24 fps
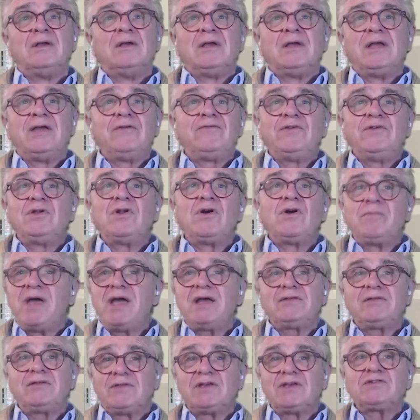If you don't
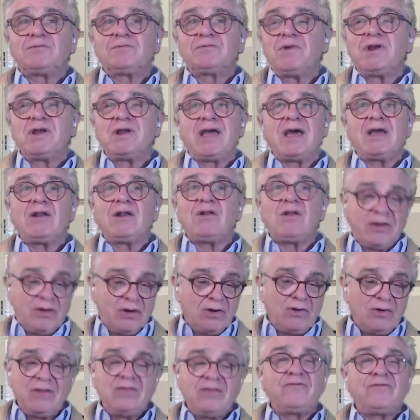make this spring catalog,
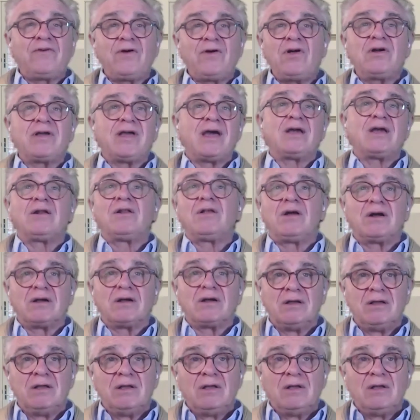you're in the fall catalog.
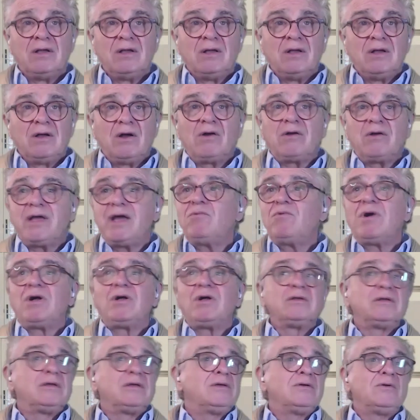Okay,
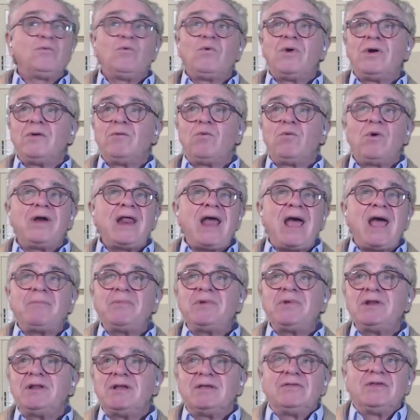well, what
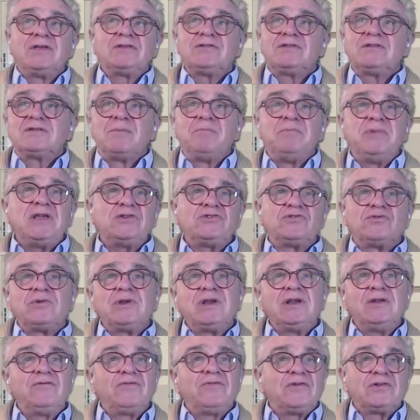happened? This is a beach
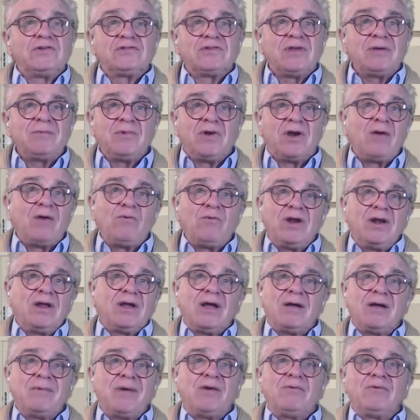read for summer. I want to
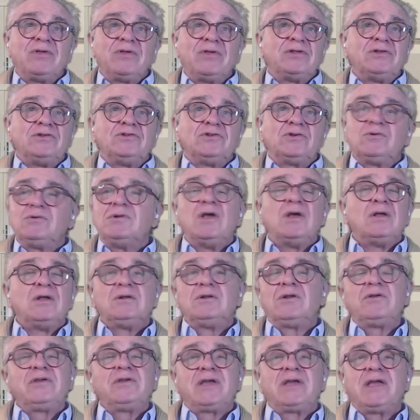come out with it in June.
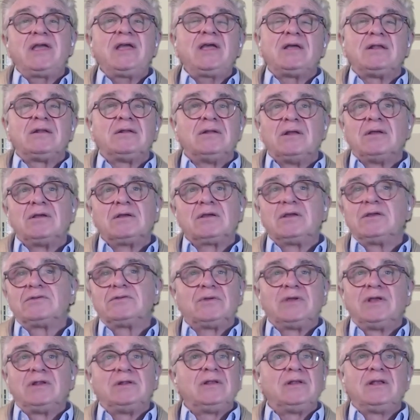No, you can't, because
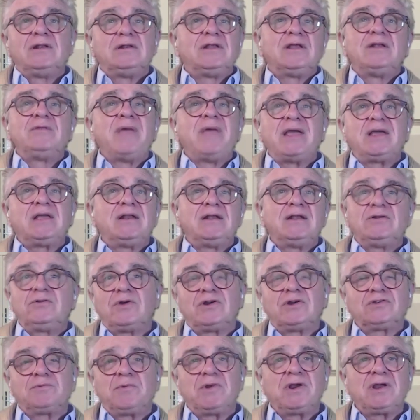it didn't make it into
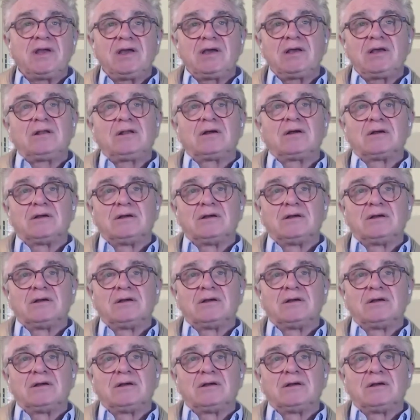our spring catalog.